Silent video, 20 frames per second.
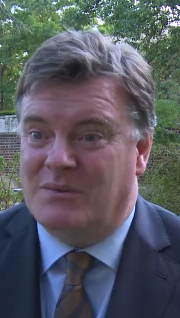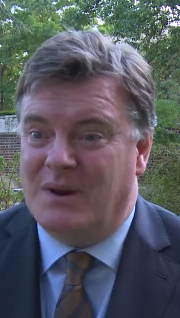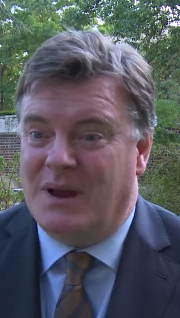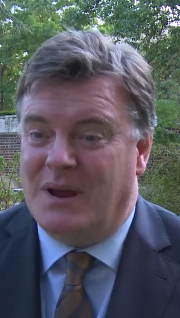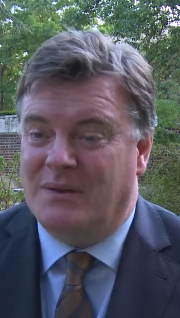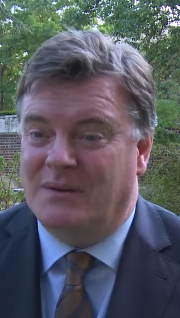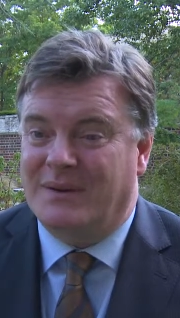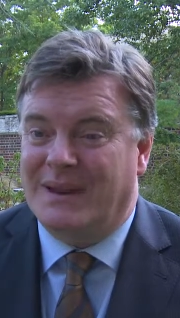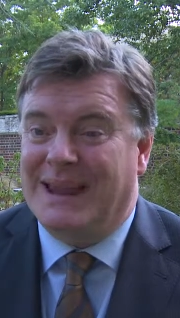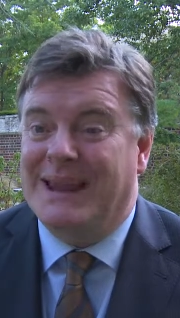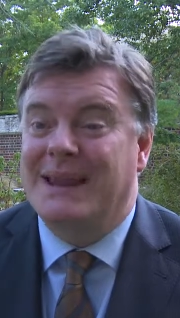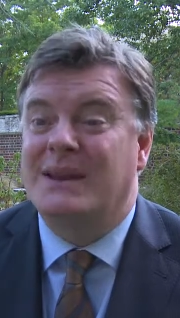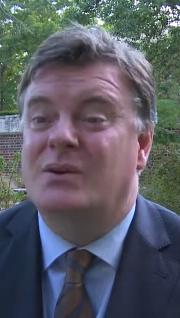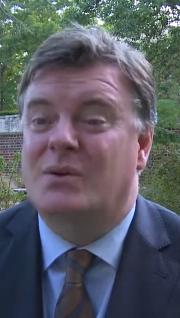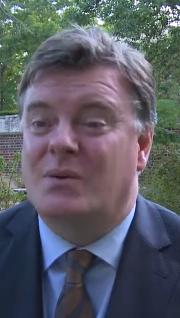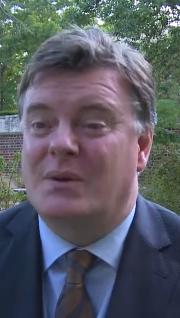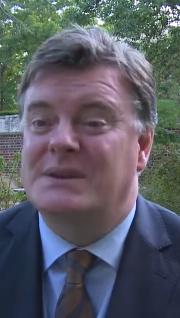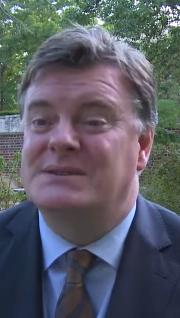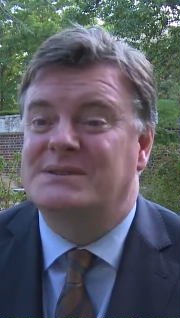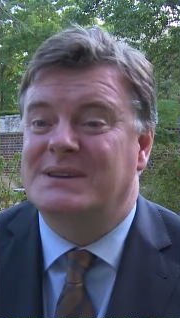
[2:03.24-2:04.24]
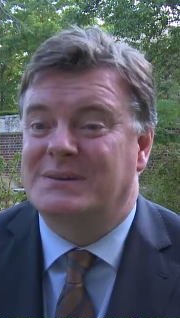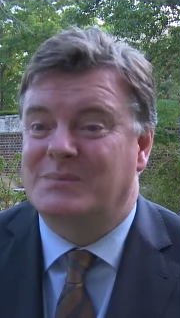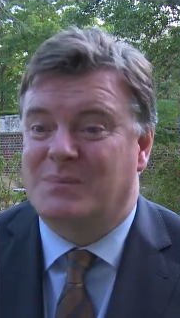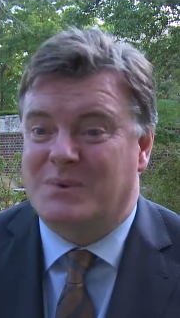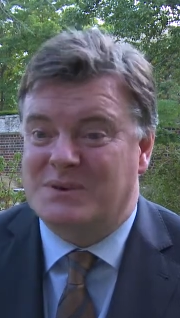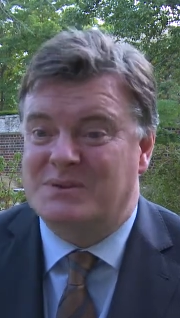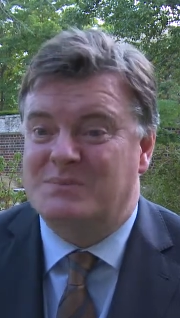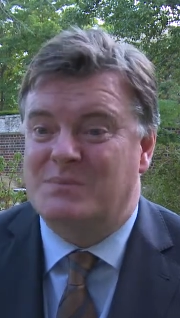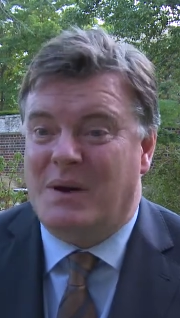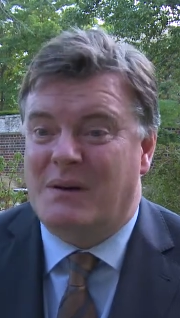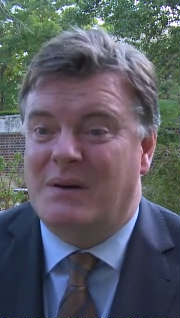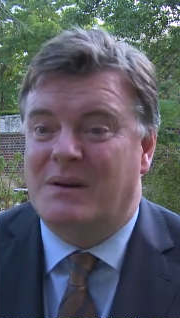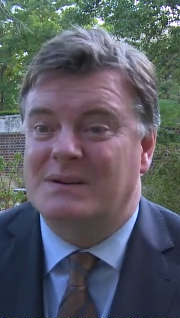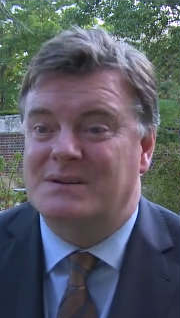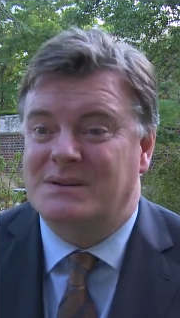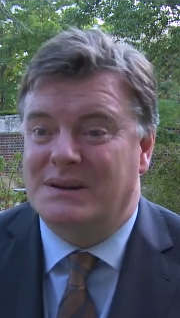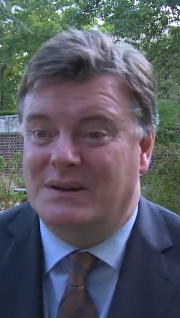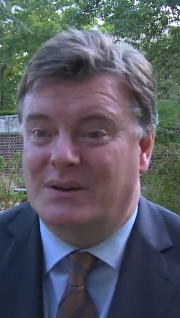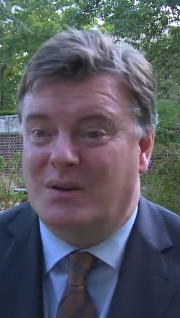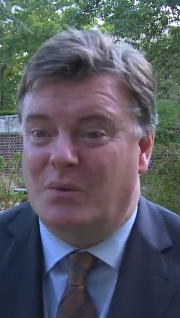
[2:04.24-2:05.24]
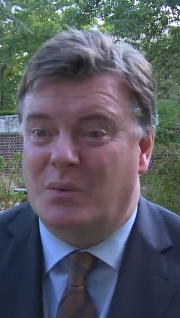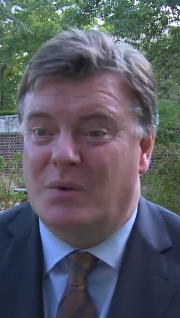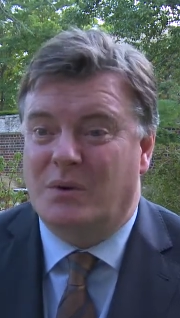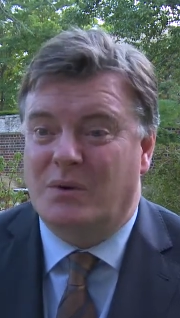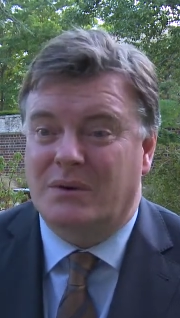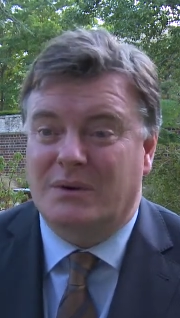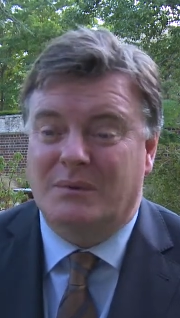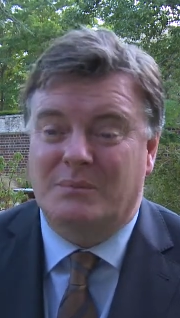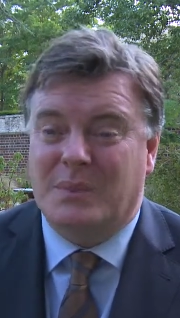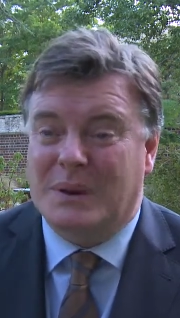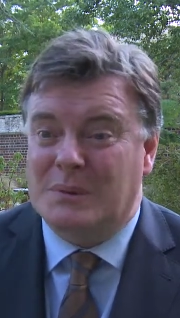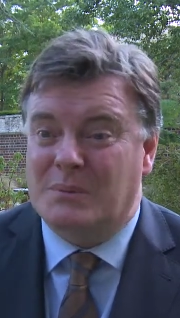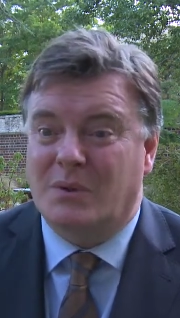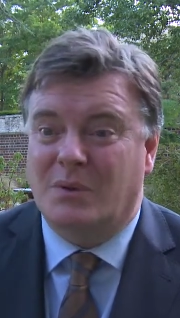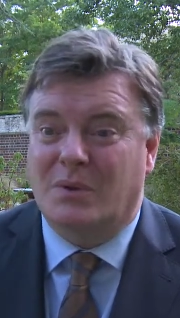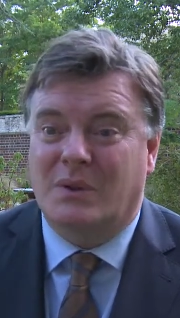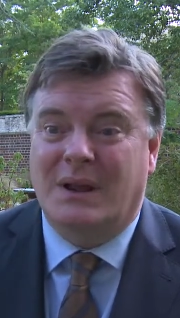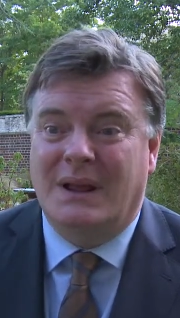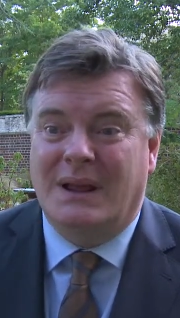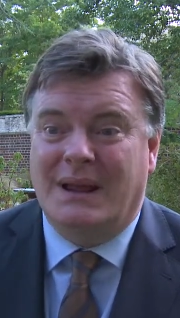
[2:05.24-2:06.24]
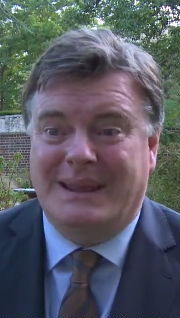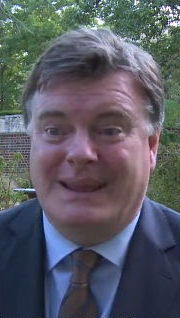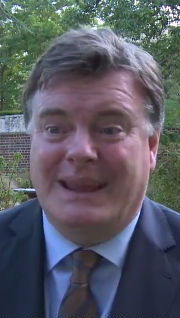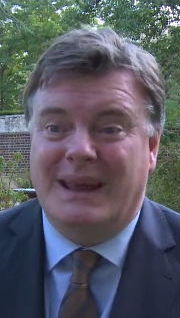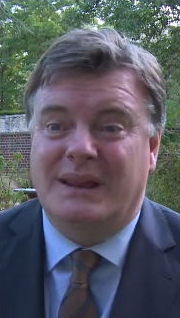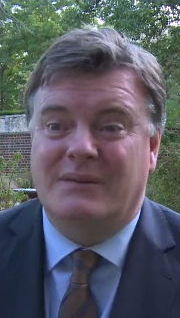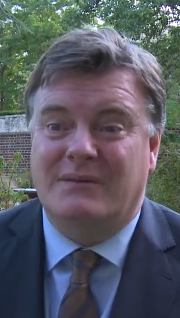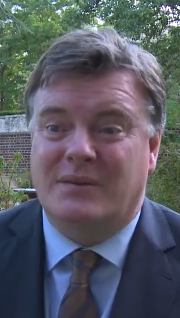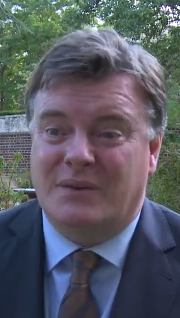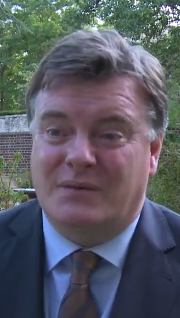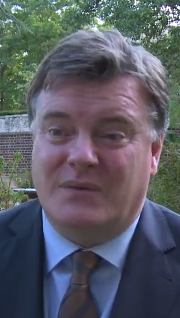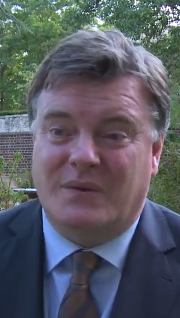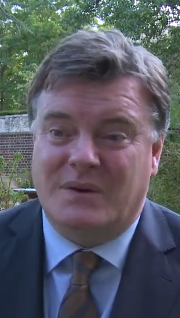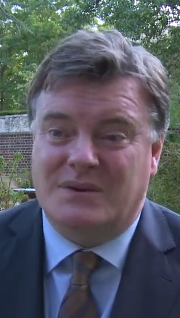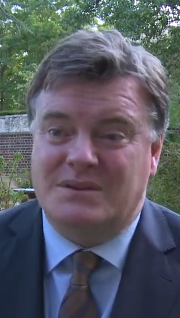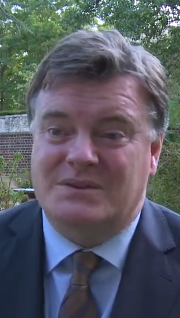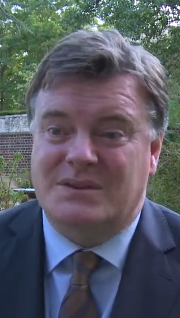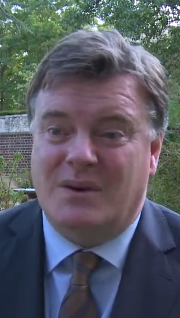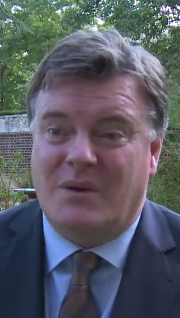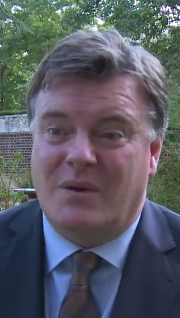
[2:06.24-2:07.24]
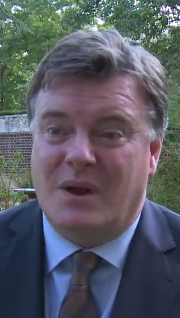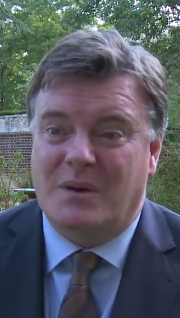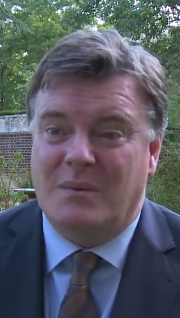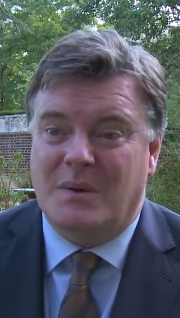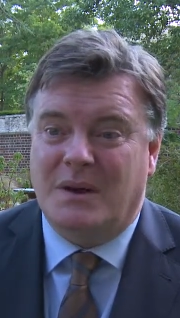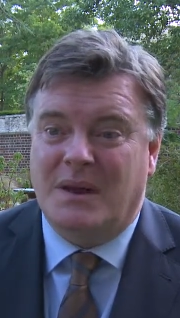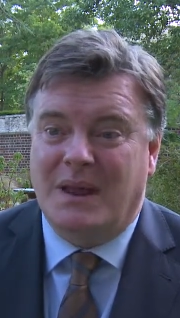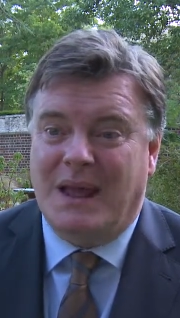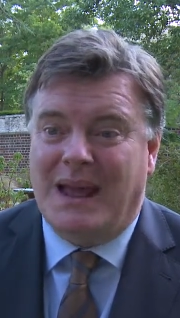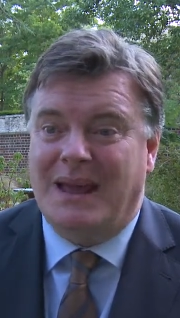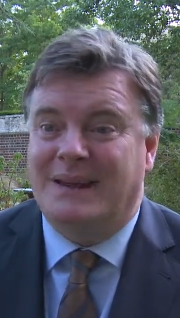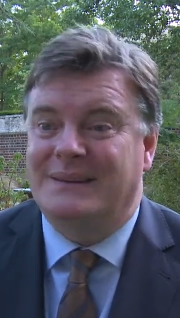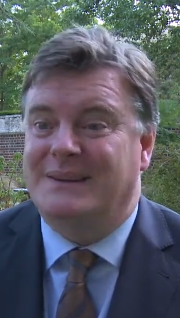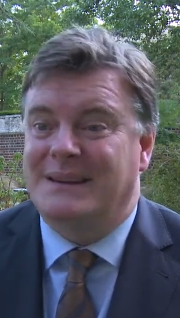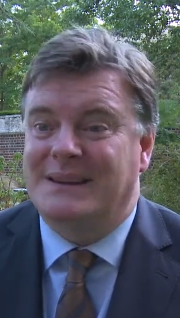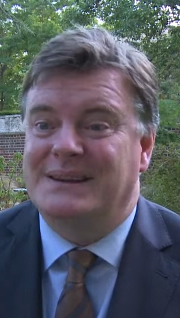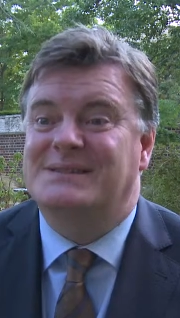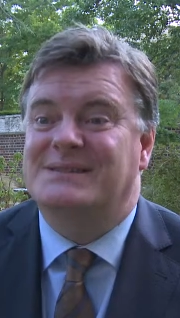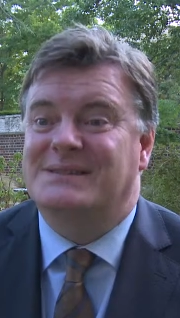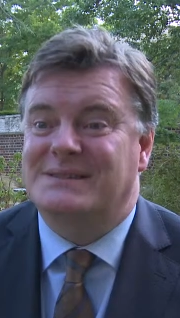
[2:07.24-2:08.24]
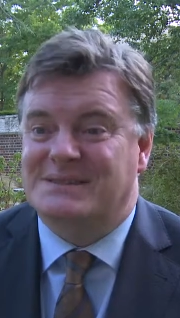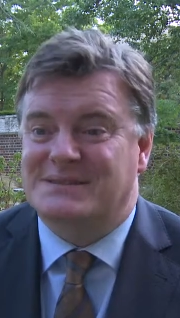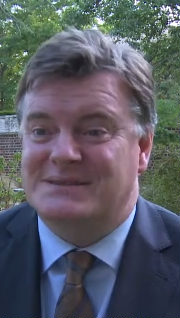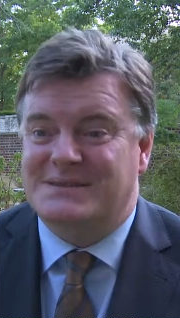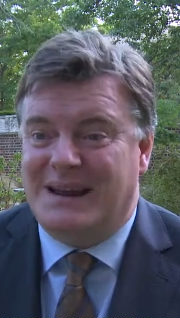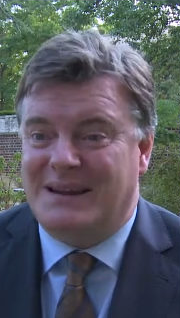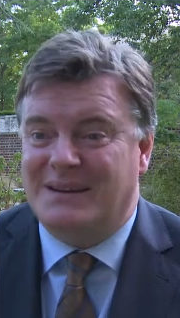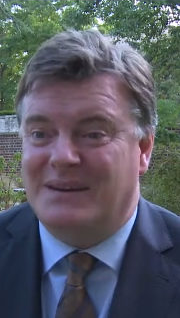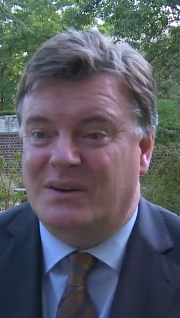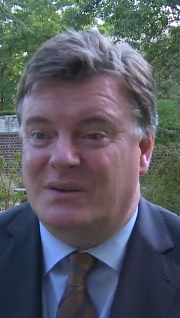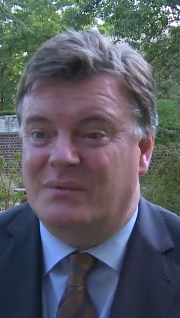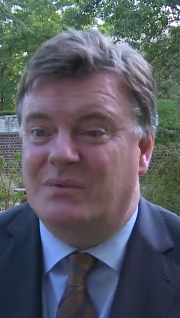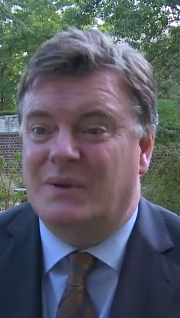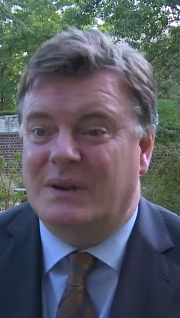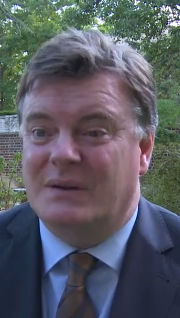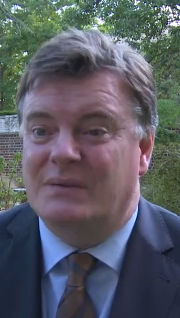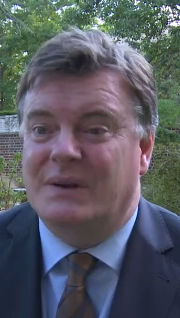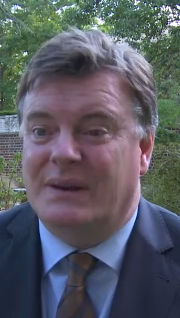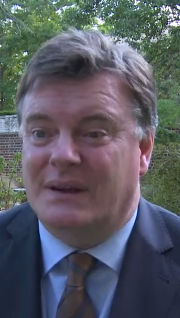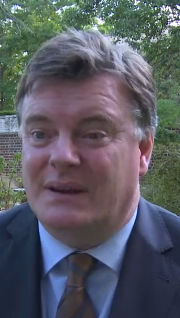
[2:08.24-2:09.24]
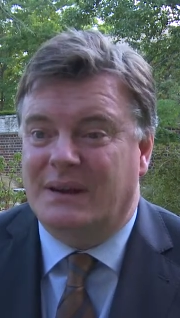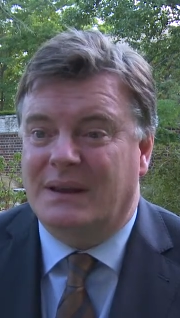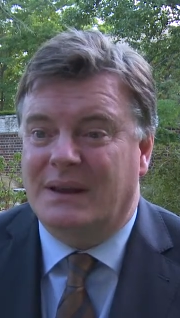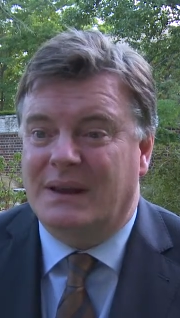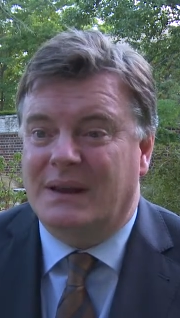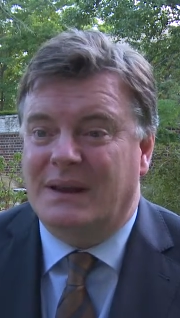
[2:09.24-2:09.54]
around increasing prosperity in the world and people getting for the first time a decent standard of living.